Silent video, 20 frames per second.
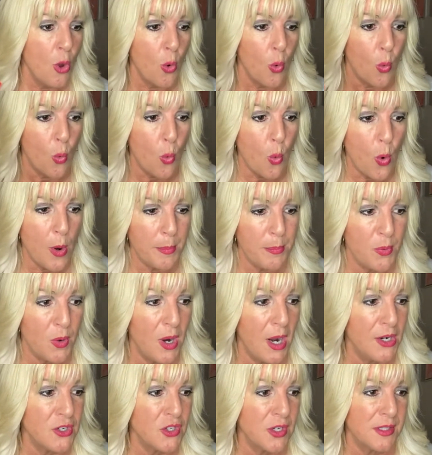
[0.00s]
what
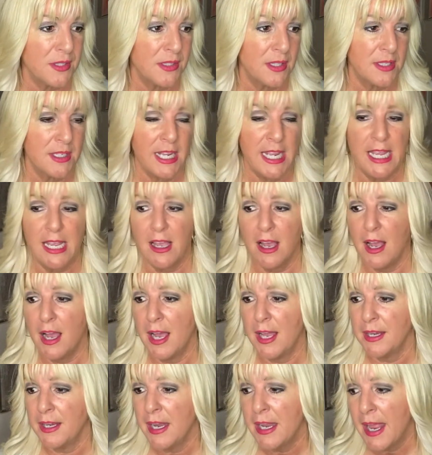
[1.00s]
projects to take
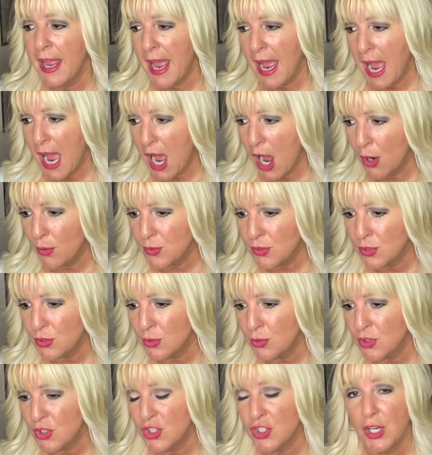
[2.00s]
on, how
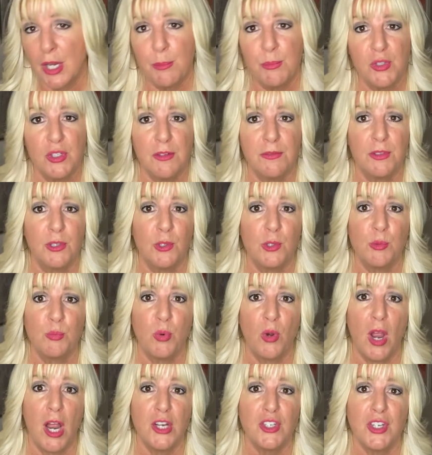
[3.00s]
to shapeshift those
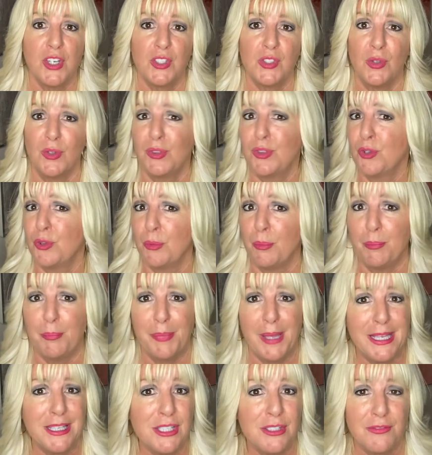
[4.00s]
projects so that they're the
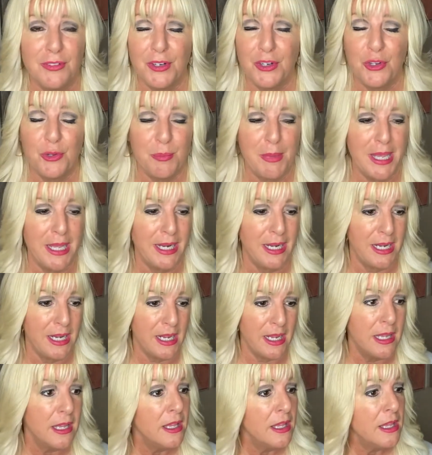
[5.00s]
best for
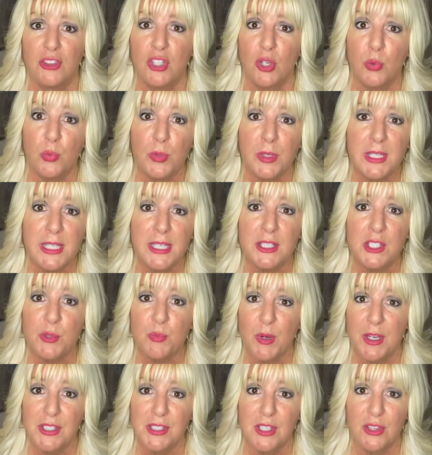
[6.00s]
humanity. They're really
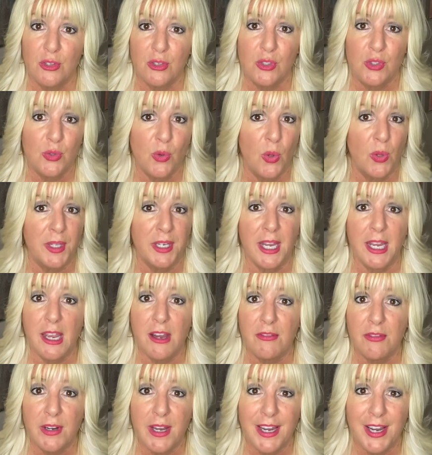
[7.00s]
expressing their soul in
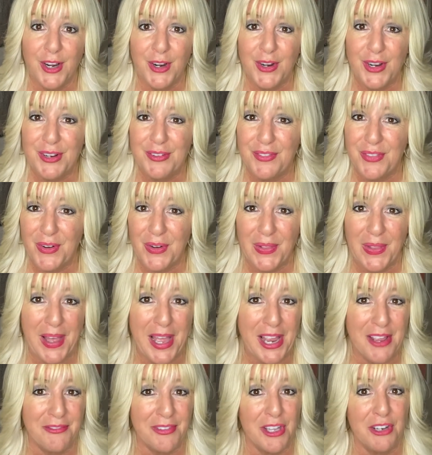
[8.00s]
every area of their
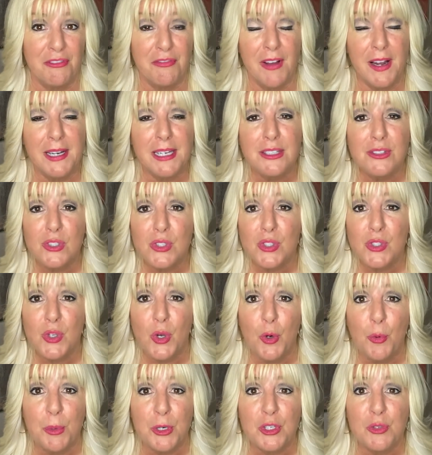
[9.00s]
life and finding
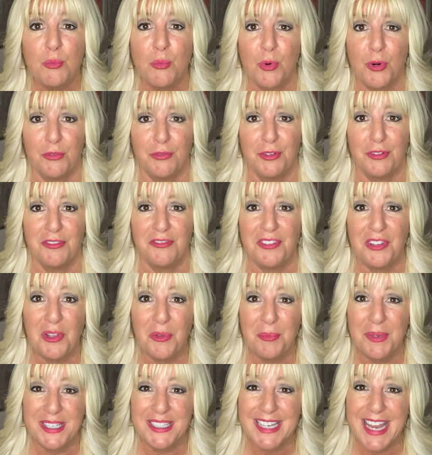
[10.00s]
so much more
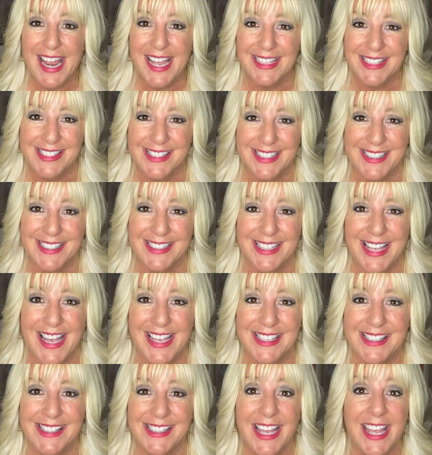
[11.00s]
fulfillment and
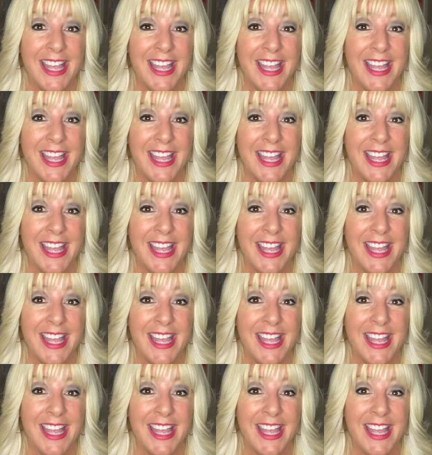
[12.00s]
success.